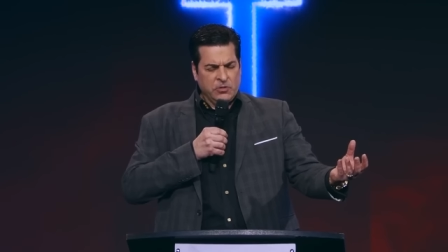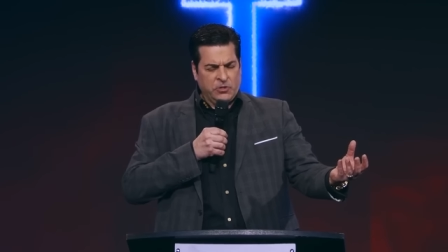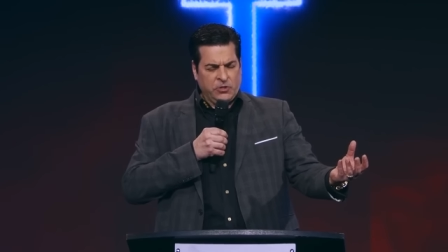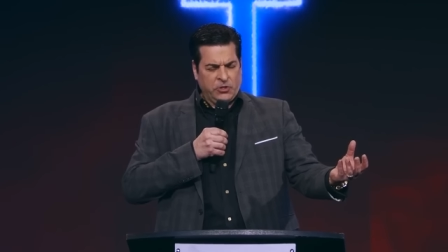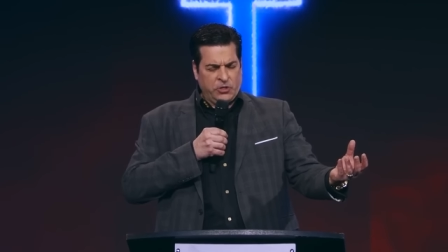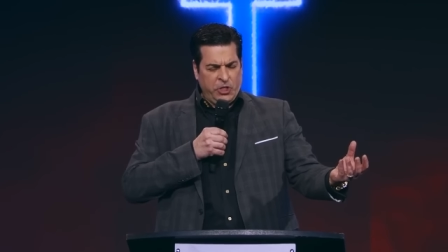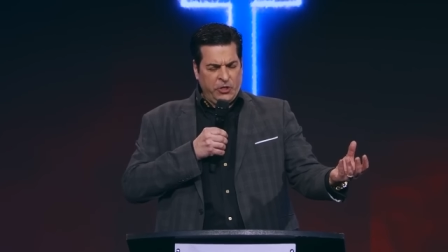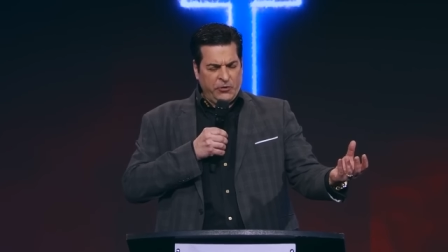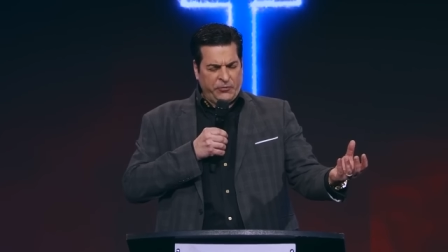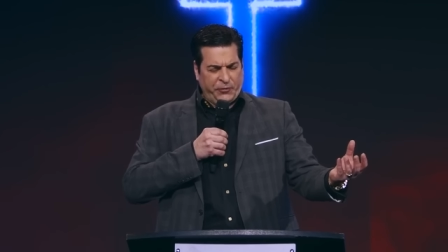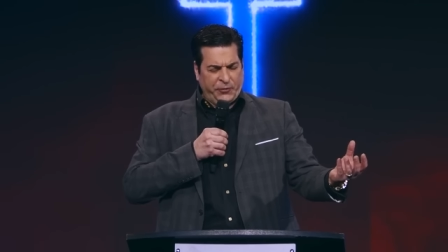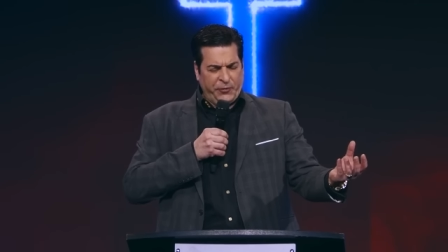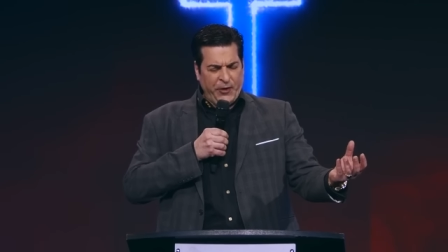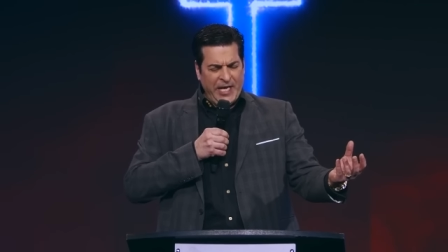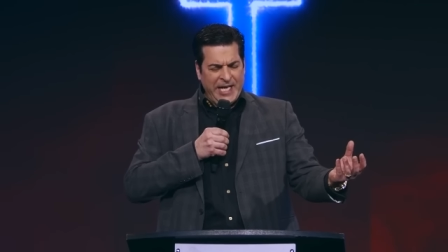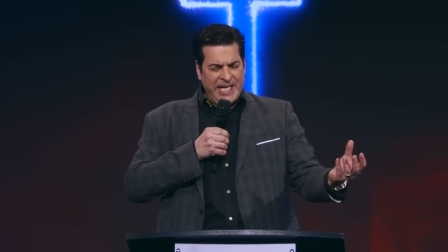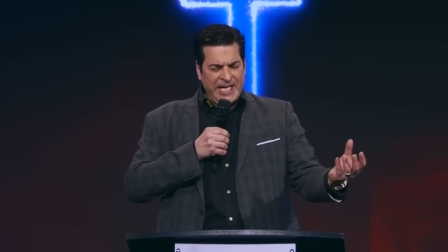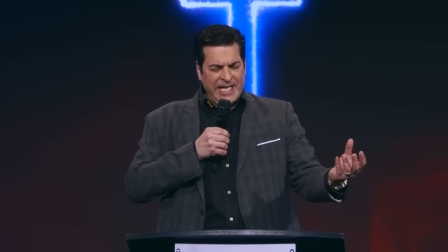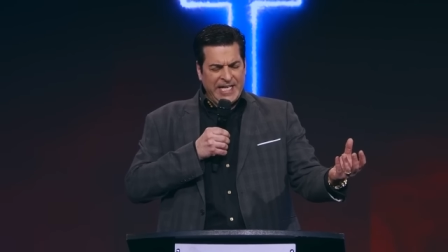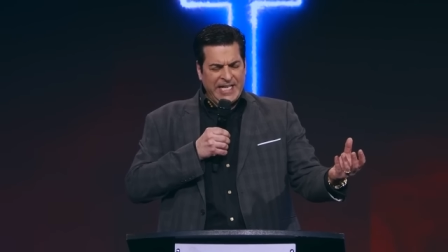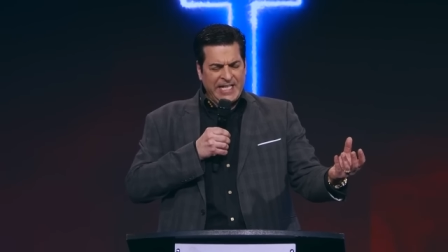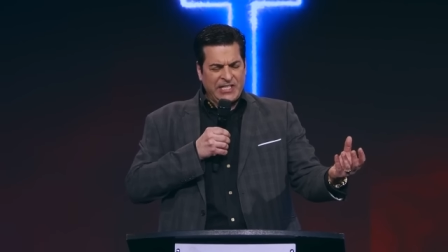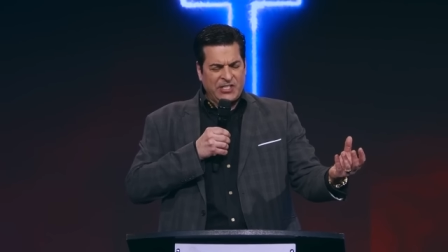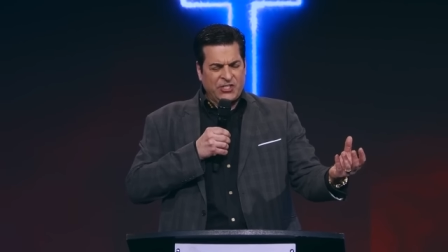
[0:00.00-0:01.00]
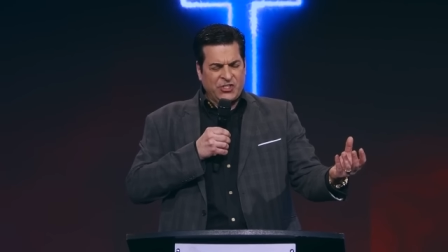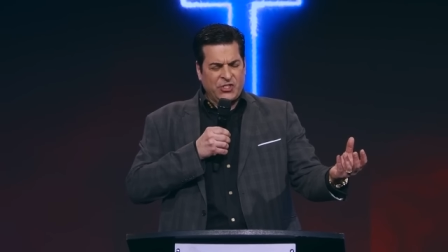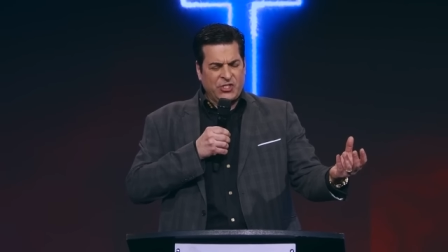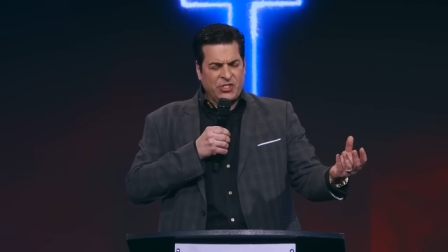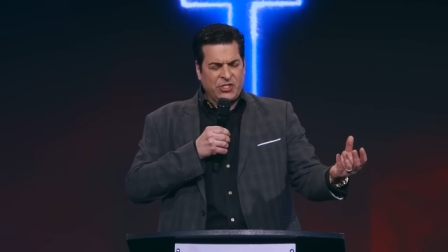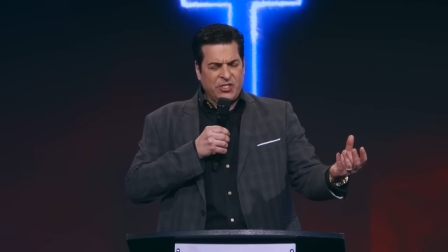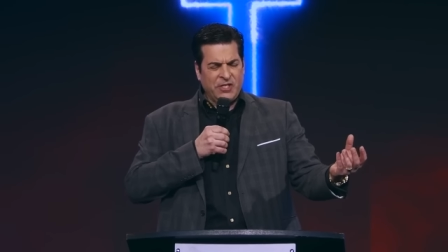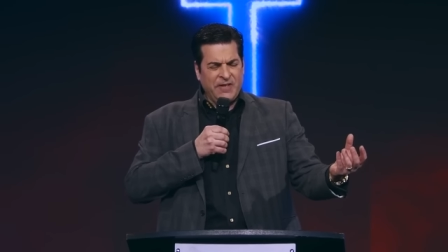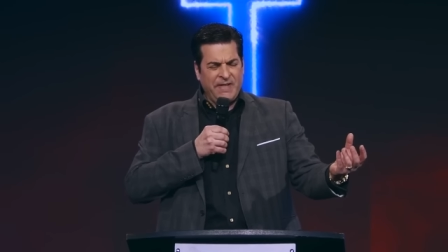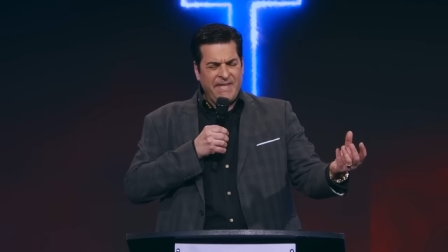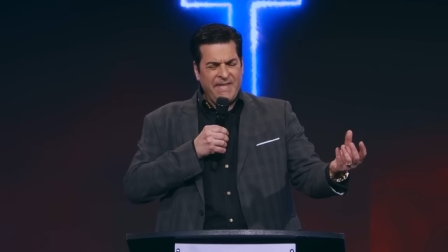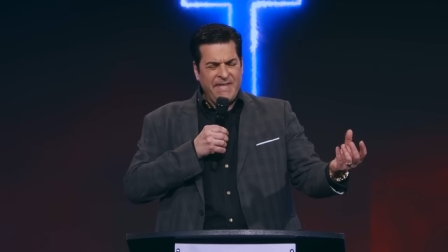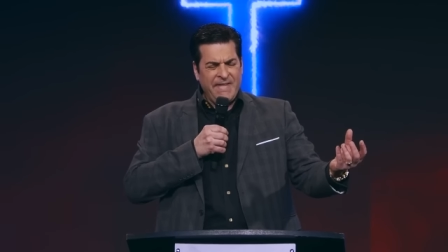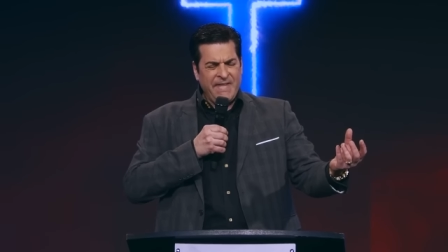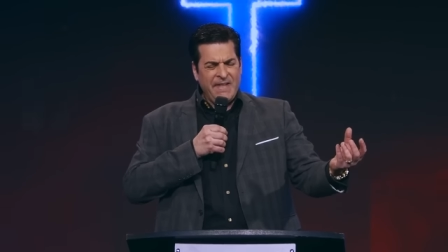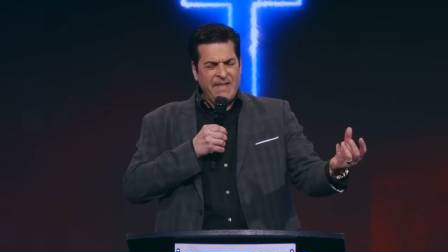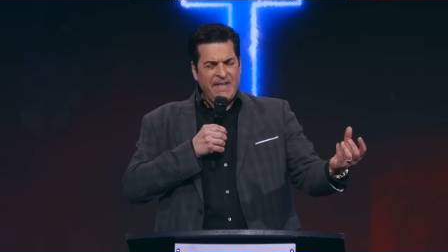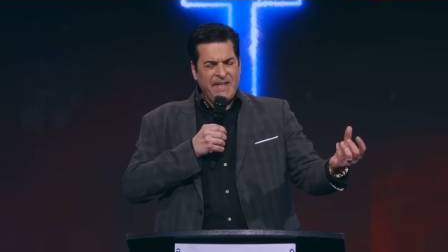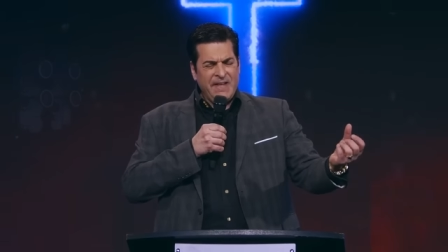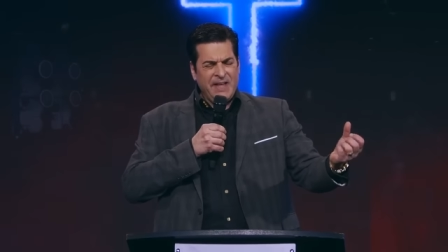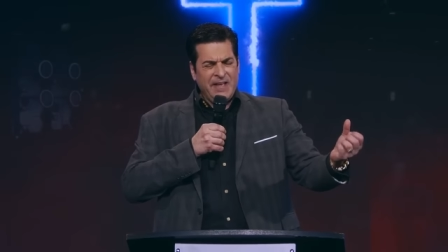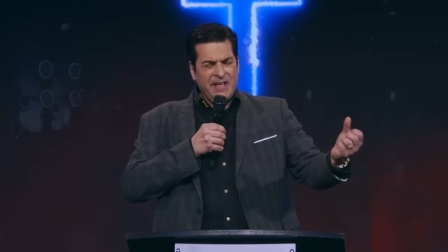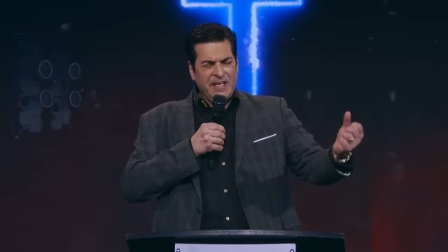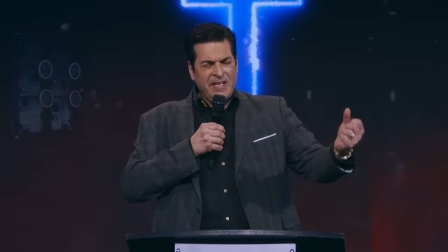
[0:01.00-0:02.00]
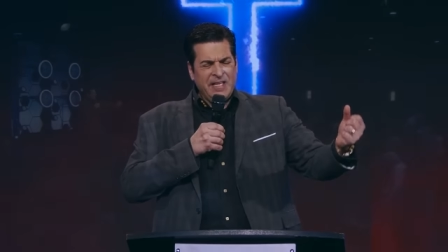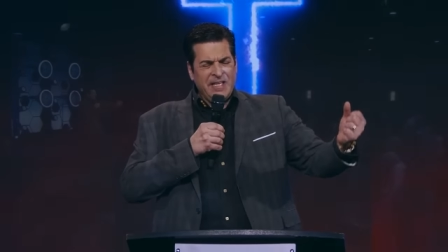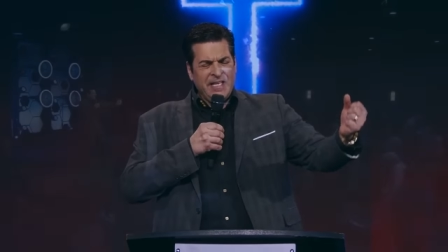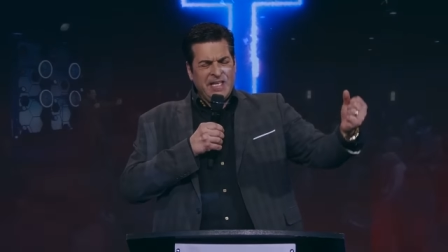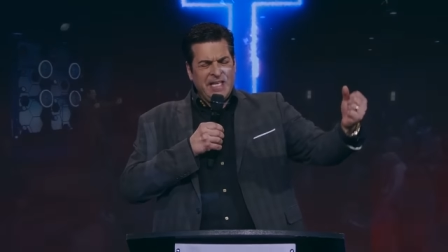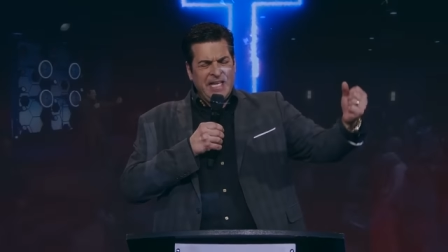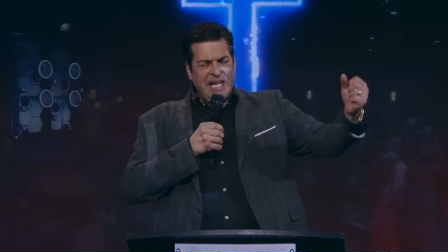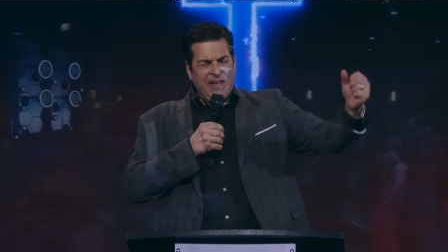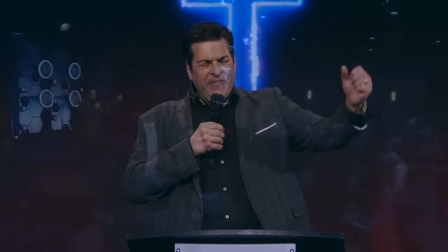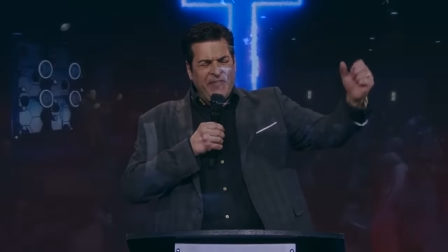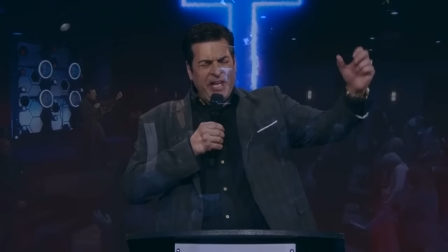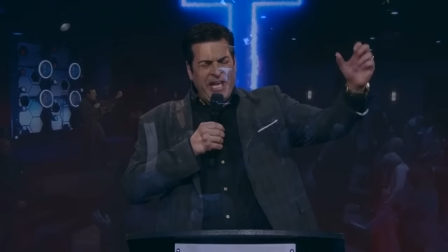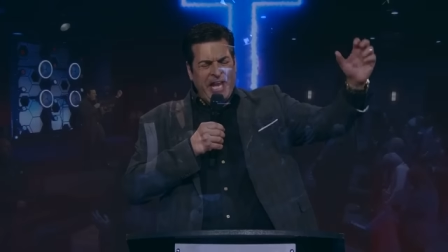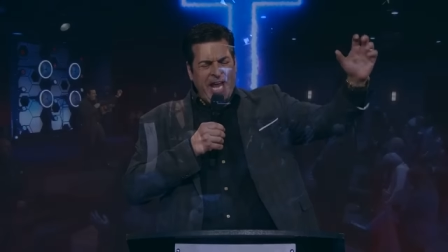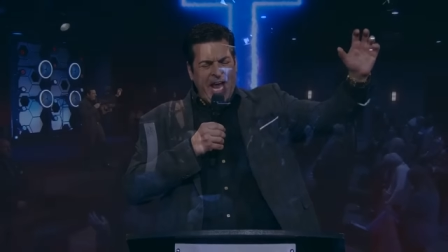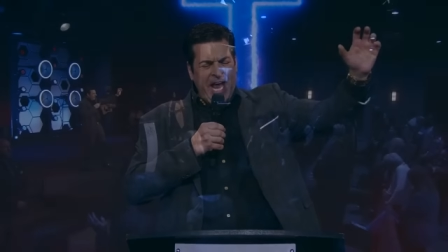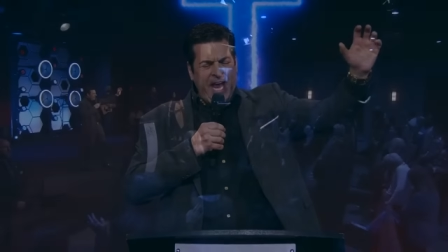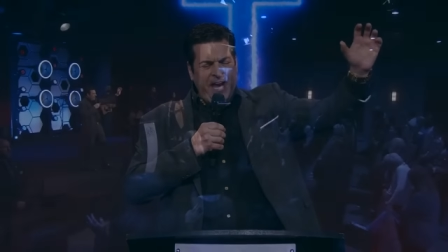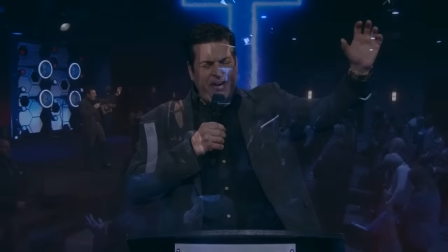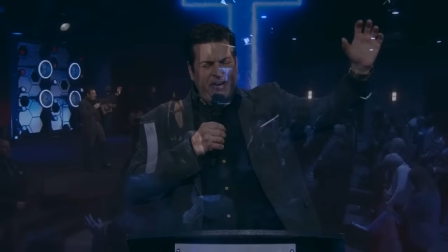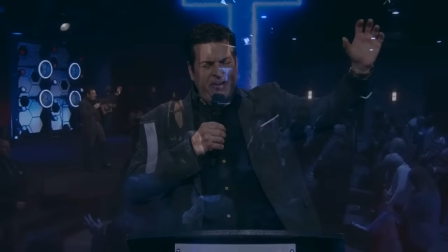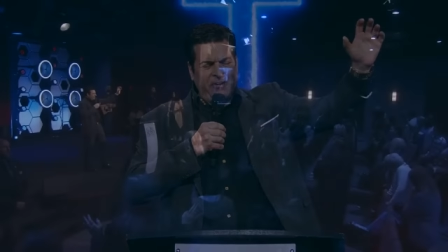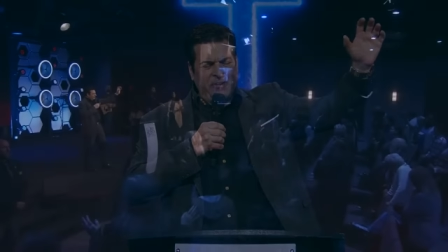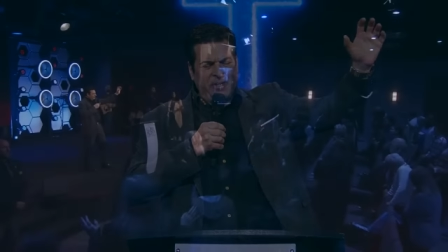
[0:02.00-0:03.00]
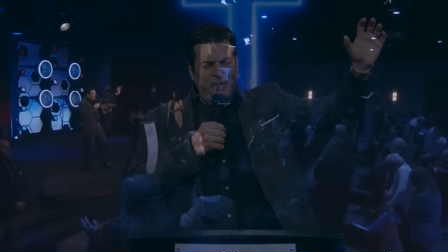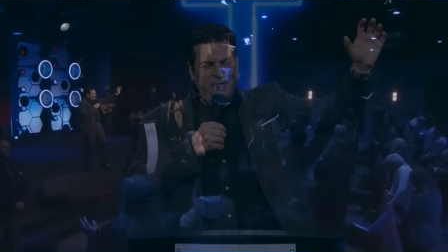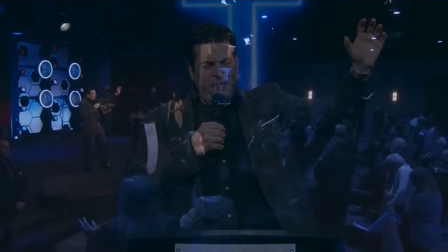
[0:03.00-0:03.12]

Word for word: to things in the air, the